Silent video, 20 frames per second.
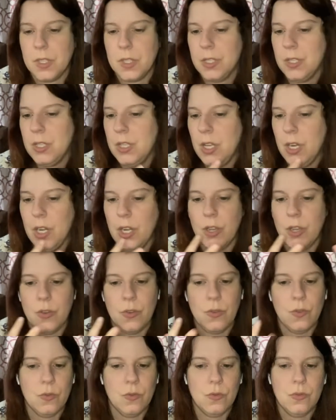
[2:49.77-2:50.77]
you
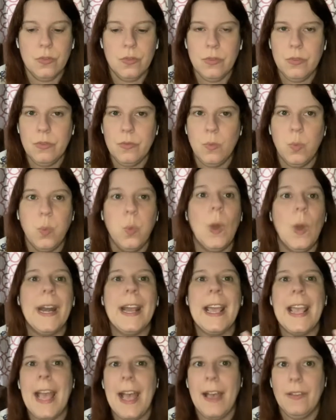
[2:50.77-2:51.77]
know, what
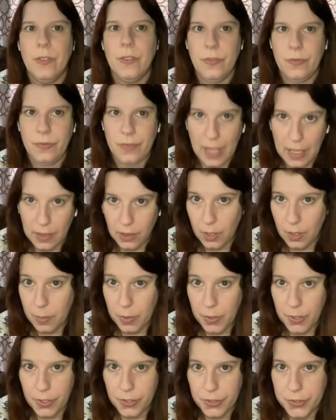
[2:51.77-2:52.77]
I have
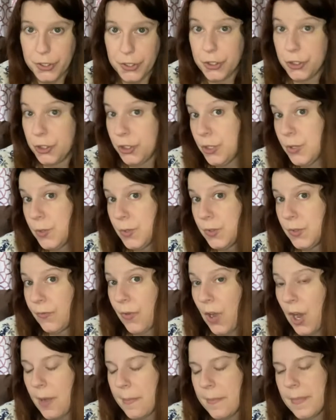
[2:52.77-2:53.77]
available to choose
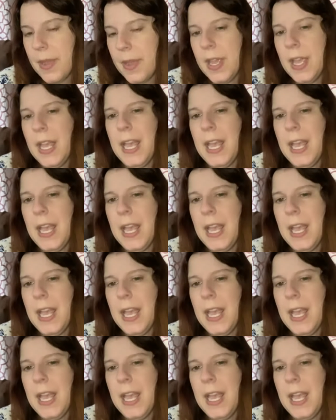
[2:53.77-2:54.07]
from,